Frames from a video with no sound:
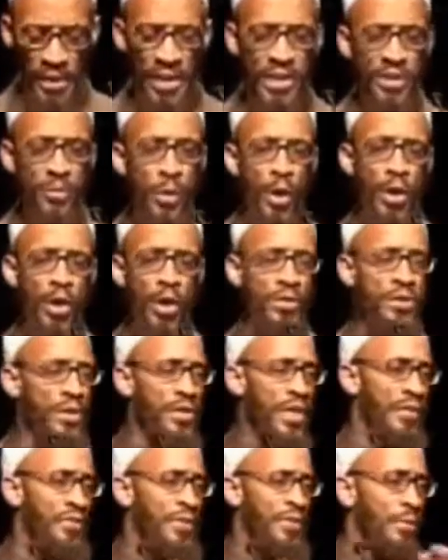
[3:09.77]
And these
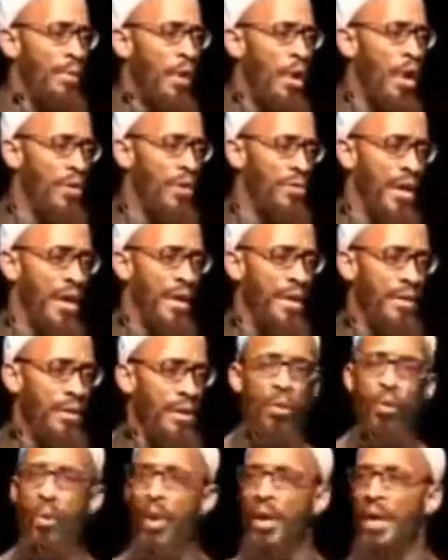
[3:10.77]
words are nothing more
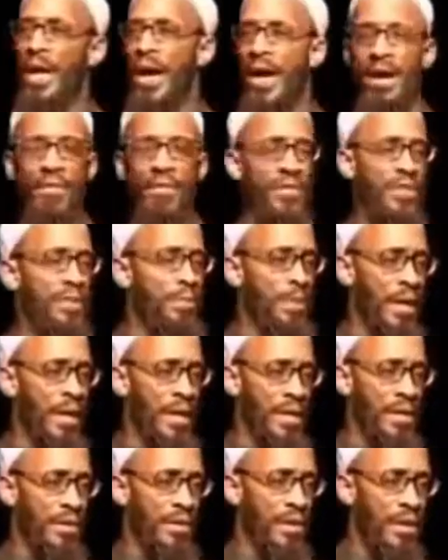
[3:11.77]
than what I have
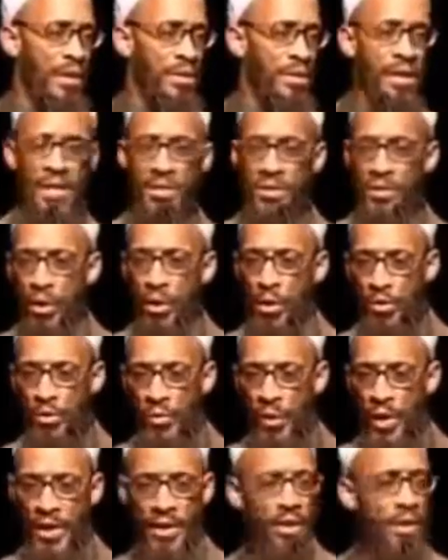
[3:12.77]
explained. There's no
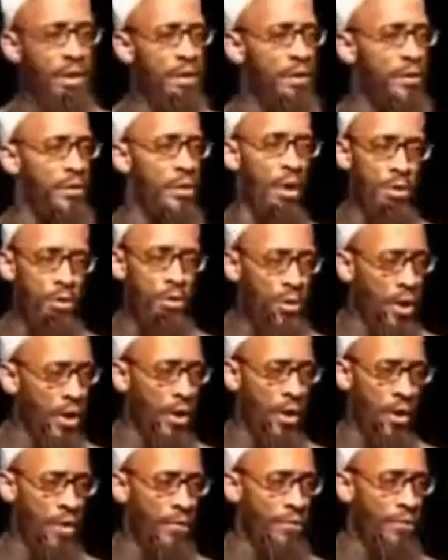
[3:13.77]
trick, no
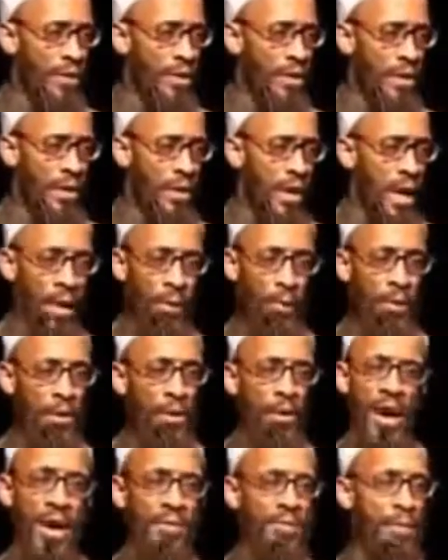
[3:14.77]
curve, and
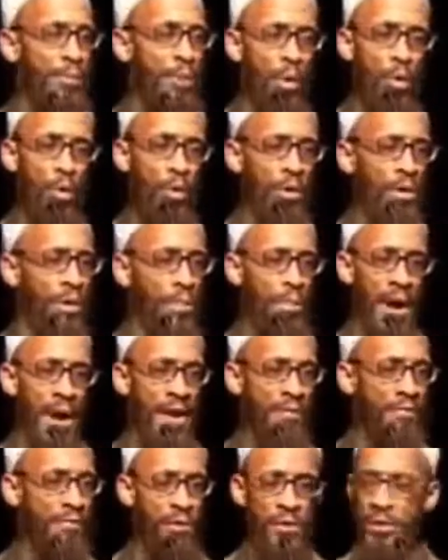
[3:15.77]
we don't have a pool in the
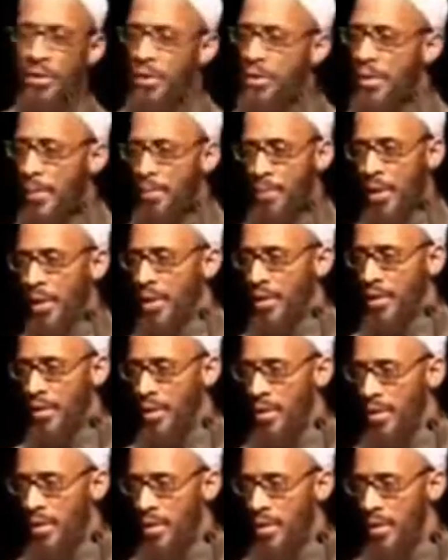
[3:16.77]
back for you to dip in.
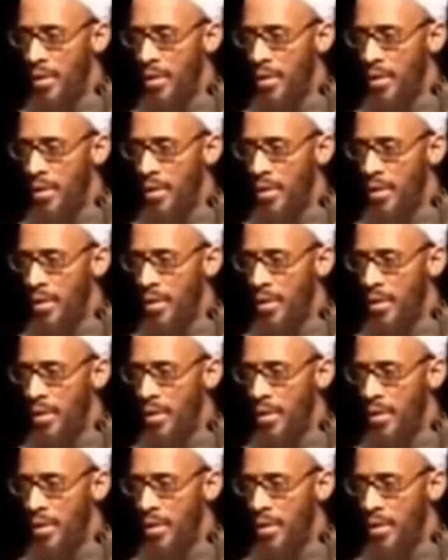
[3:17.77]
